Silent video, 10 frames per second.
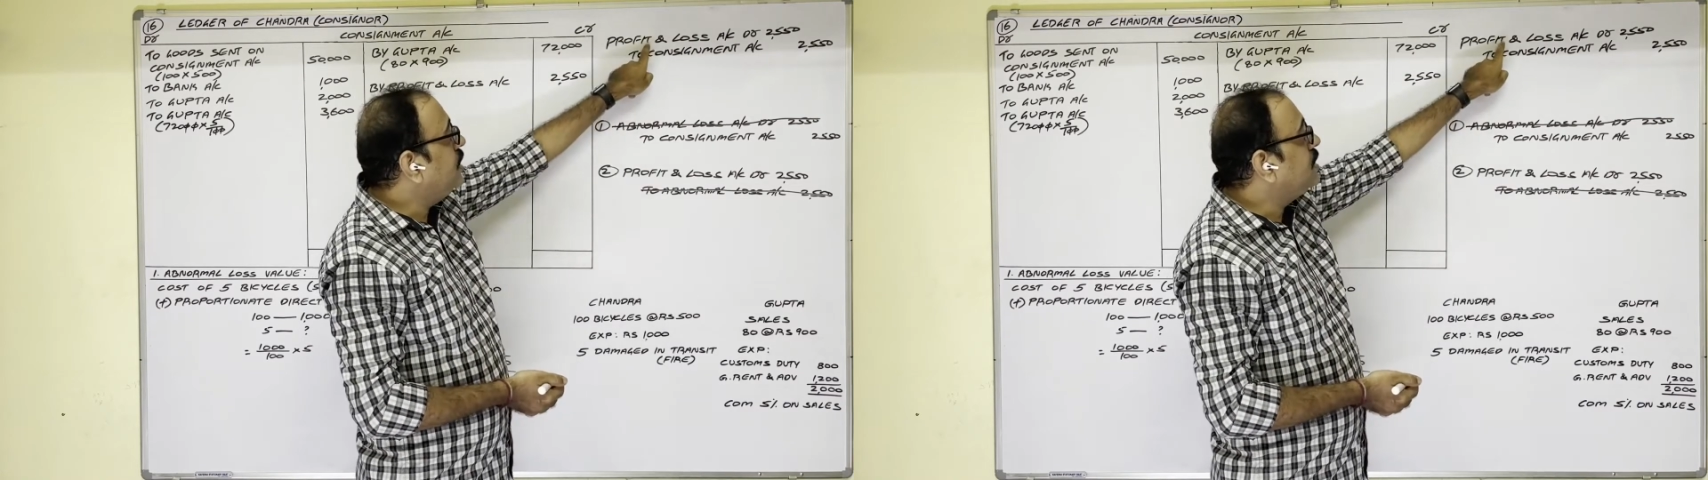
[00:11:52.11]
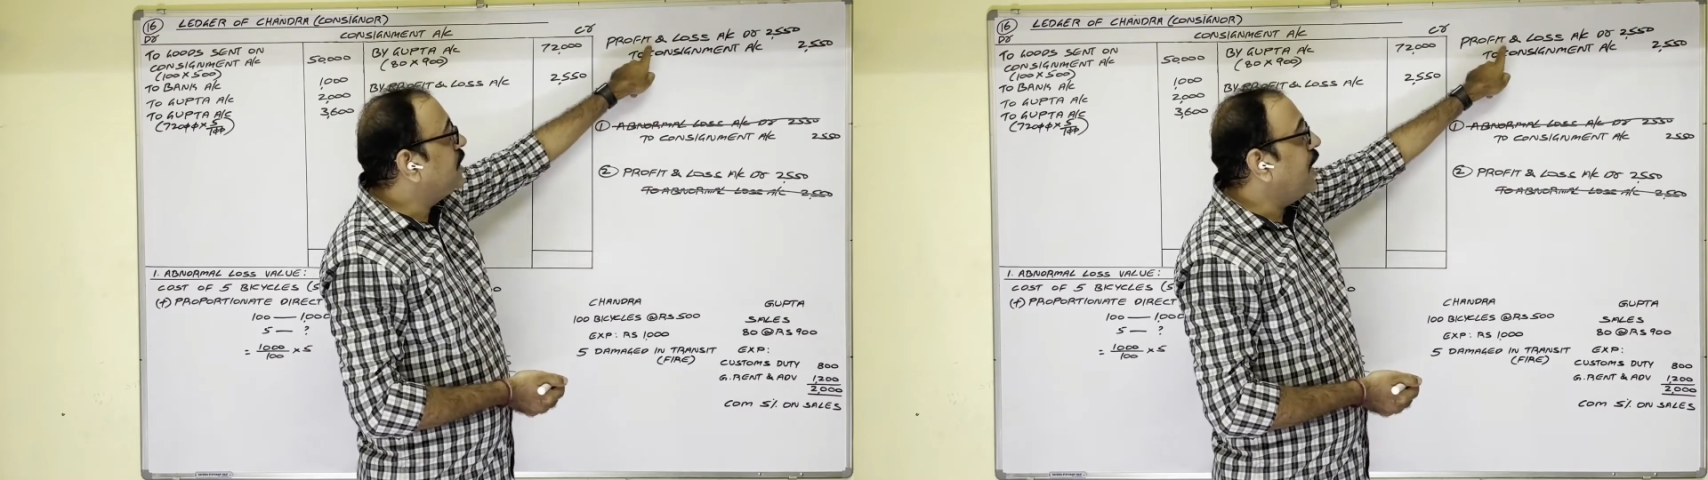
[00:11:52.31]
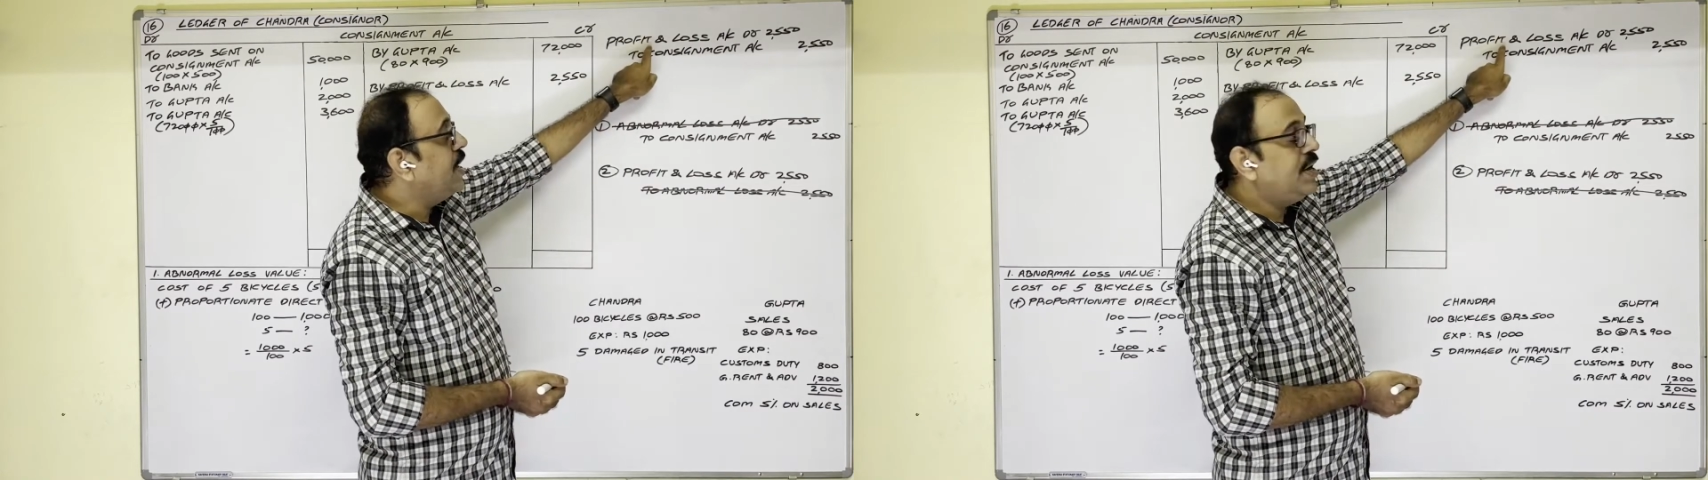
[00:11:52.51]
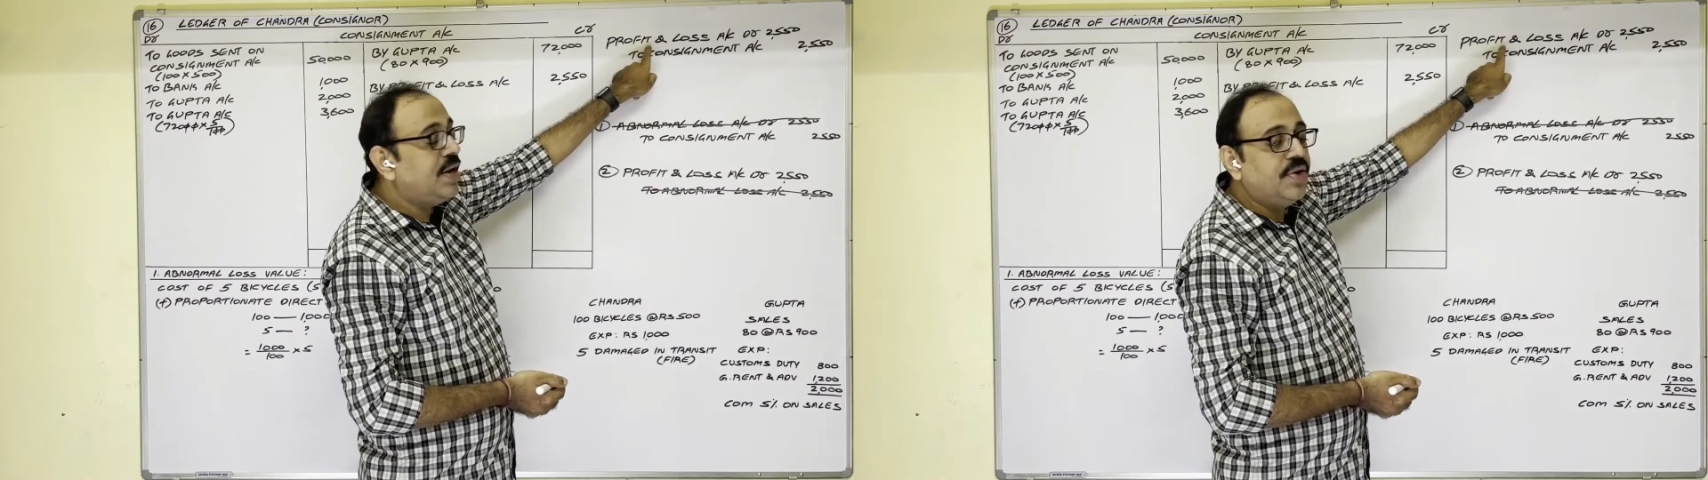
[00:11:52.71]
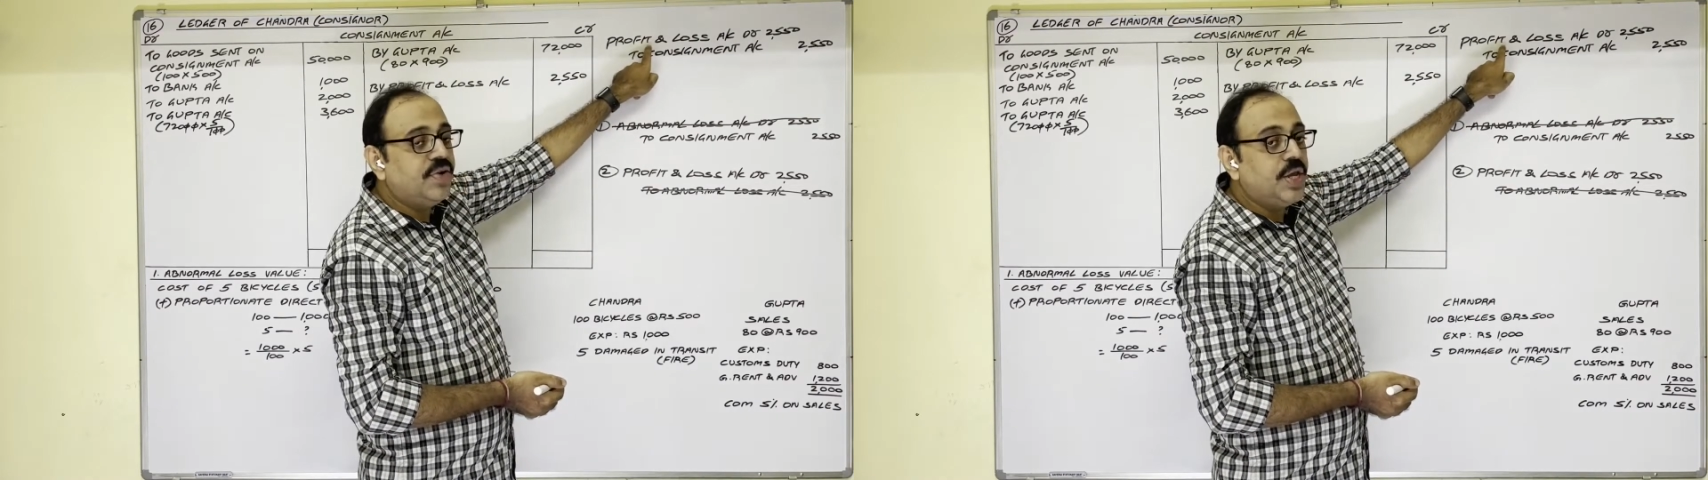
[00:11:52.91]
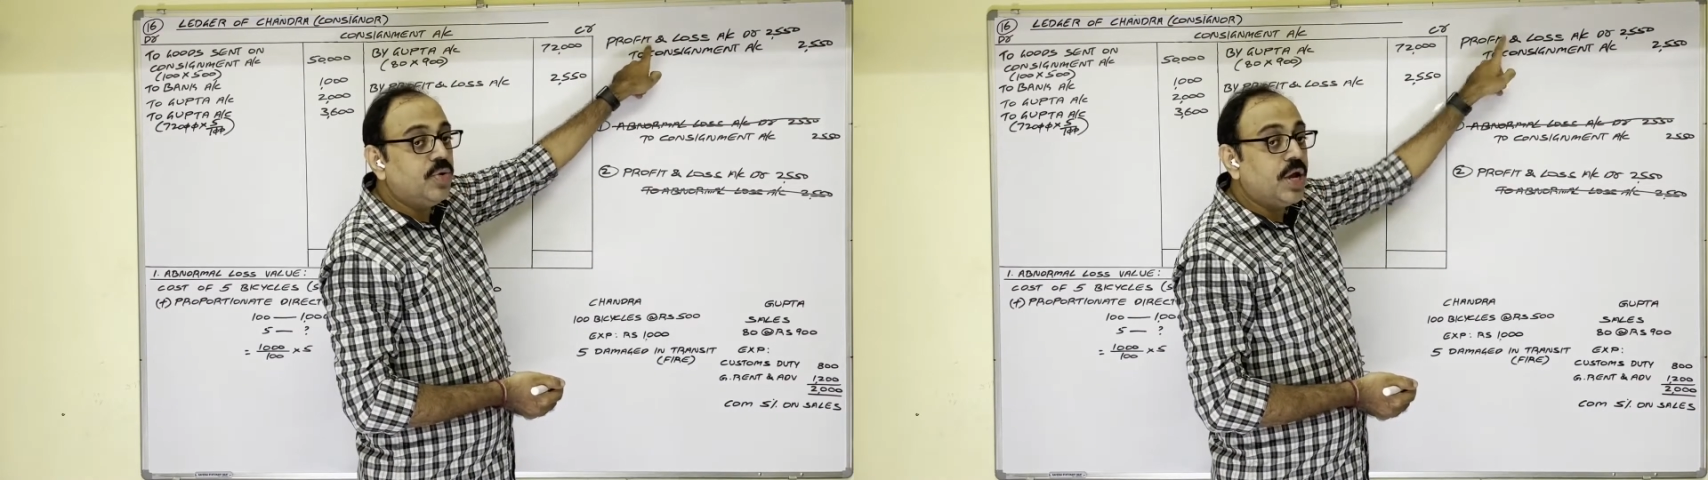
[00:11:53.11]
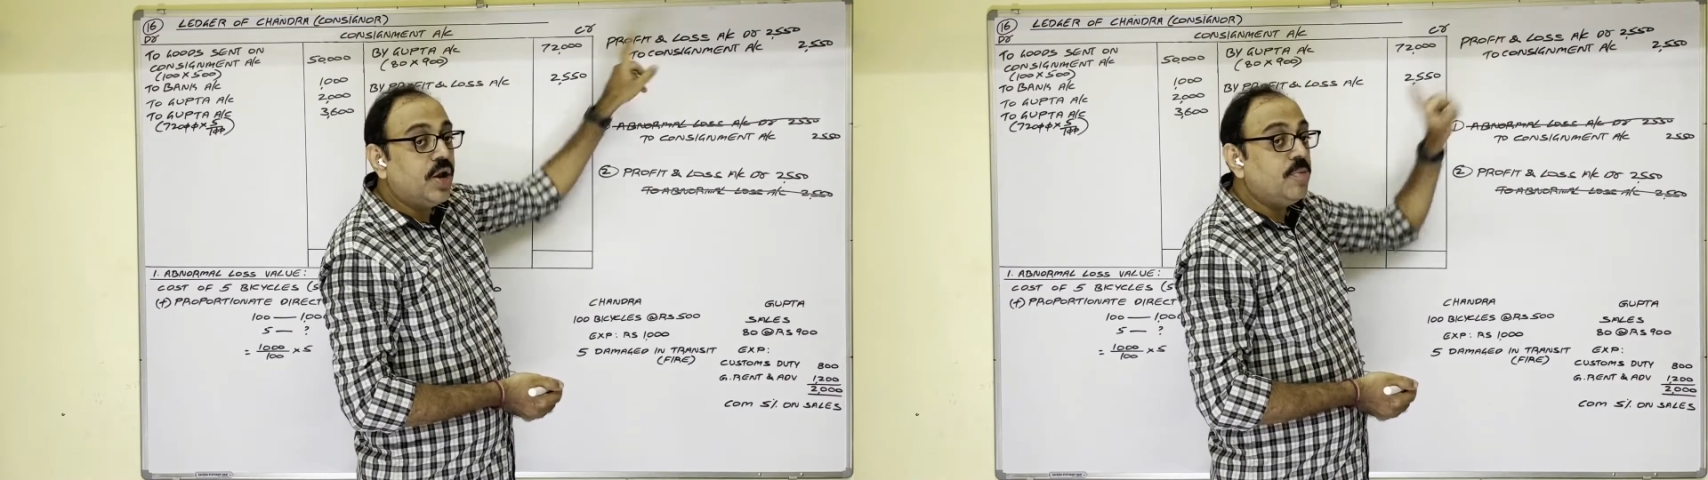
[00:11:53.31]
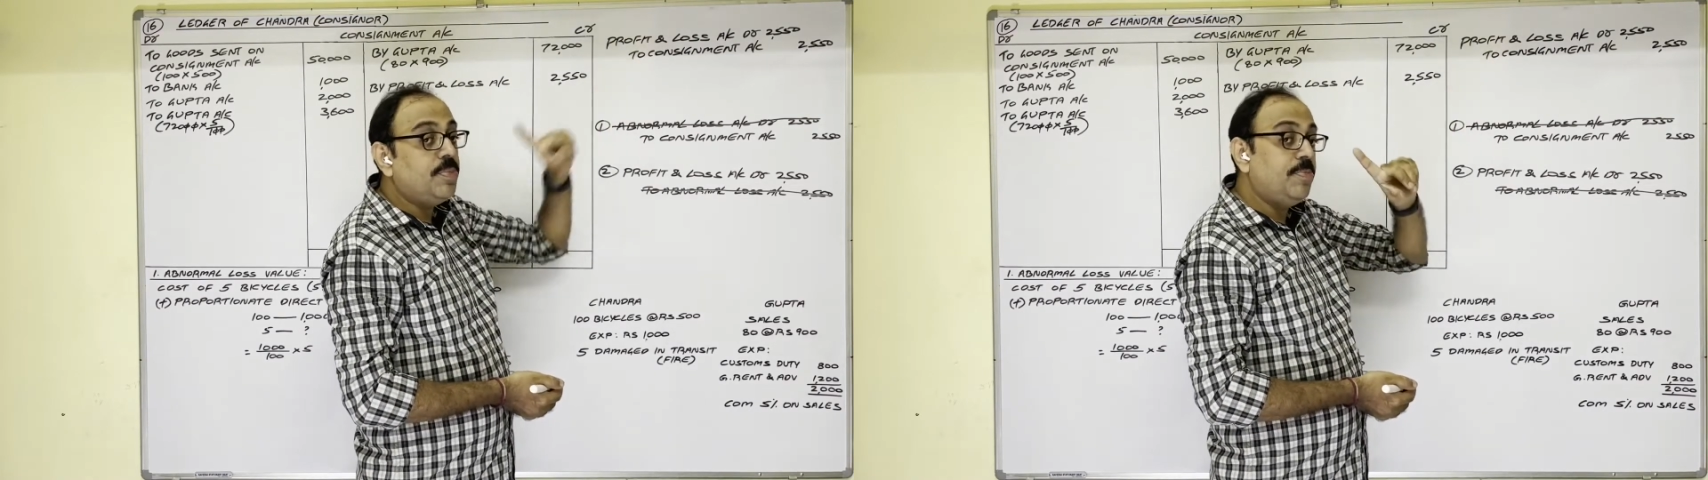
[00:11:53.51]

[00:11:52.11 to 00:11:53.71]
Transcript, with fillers: this direct entry, you cannot